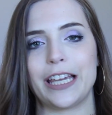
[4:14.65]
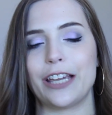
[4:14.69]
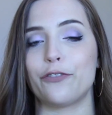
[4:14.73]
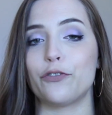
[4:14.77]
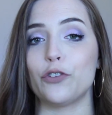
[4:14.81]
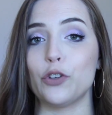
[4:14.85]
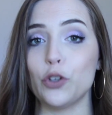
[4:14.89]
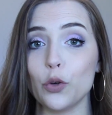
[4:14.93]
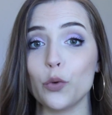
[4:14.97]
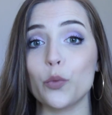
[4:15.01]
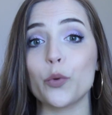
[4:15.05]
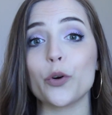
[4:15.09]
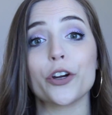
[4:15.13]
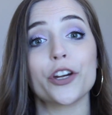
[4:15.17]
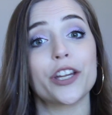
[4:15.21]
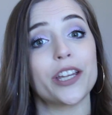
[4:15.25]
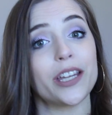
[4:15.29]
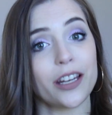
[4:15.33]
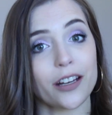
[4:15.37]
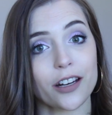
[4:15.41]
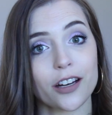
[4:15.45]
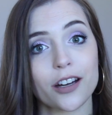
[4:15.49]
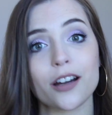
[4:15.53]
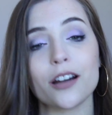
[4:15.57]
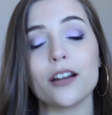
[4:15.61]
If you were
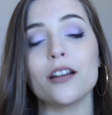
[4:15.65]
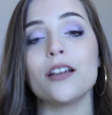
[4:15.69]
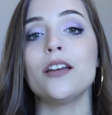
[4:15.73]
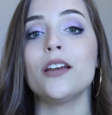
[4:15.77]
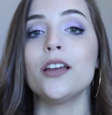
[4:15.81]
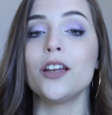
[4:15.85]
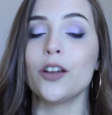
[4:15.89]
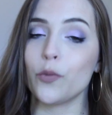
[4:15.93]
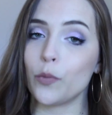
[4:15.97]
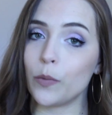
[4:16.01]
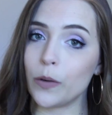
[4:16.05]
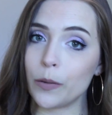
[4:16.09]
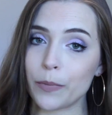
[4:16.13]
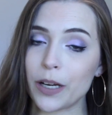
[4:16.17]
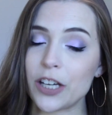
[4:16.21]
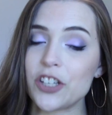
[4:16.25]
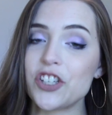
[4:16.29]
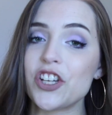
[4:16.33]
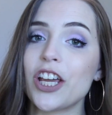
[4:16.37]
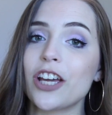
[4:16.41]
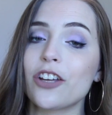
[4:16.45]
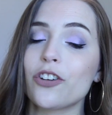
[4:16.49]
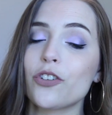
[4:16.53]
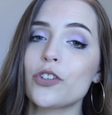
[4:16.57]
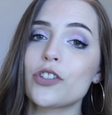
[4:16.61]
here when my
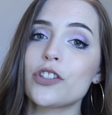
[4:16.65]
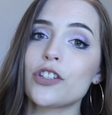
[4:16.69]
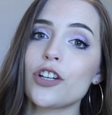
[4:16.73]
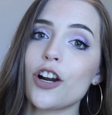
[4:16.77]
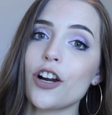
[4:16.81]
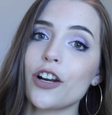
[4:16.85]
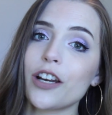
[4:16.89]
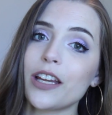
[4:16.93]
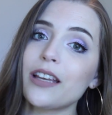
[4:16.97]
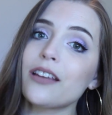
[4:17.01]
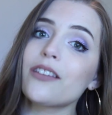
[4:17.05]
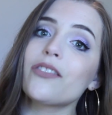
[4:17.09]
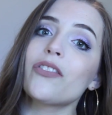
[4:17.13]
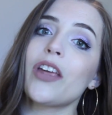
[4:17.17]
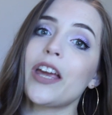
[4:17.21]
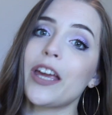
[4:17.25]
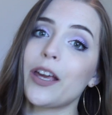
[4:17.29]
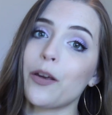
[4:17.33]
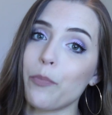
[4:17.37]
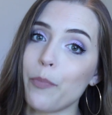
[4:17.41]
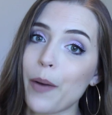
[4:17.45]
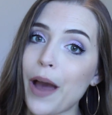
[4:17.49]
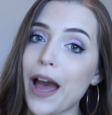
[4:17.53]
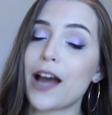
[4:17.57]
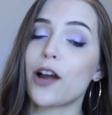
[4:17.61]
channel started,
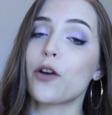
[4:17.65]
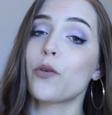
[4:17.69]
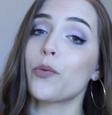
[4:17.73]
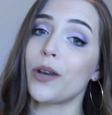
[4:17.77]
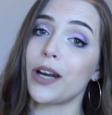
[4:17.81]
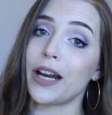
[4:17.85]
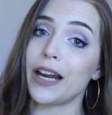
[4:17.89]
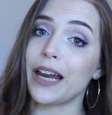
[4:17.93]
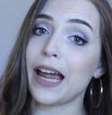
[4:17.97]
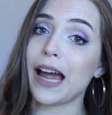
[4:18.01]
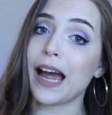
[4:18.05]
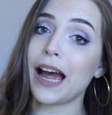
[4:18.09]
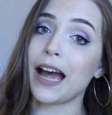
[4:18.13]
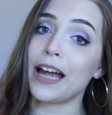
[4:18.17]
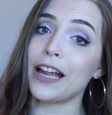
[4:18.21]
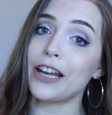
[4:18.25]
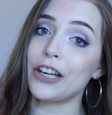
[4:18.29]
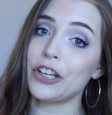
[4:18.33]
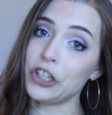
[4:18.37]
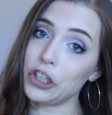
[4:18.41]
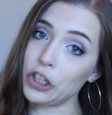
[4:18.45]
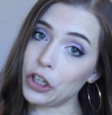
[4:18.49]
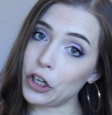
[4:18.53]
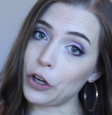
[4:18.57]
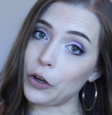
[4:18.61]
like back when I
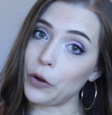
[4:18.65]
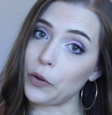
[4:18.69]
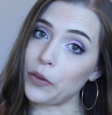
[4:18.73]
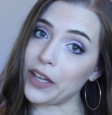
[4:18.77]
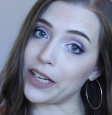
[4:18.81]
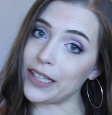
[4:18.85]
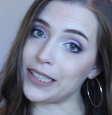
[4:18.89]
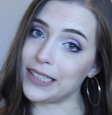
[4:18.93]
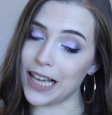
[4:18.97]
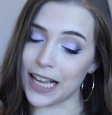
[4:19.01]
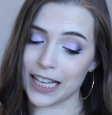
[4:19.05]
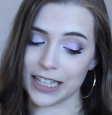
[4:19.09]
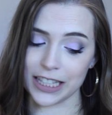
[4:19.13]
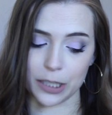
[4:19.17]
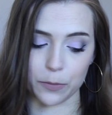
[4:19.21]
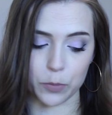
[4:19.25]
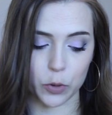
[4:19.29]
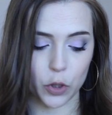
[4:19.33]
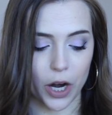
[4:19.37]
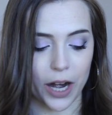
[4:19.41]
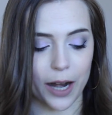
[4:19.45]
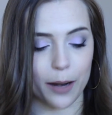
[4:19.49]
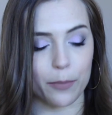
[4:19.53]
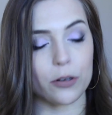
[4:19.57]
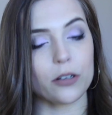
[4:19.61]
had, you know, like 10
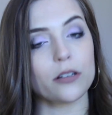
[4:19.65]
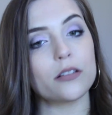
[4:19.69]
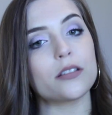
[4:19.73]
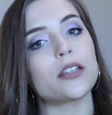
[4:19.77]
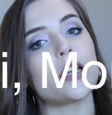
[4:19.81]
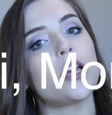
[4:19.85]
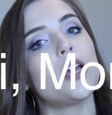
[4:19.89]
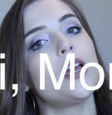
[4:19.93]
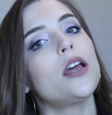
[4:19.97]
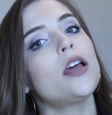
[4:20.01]
subscribers,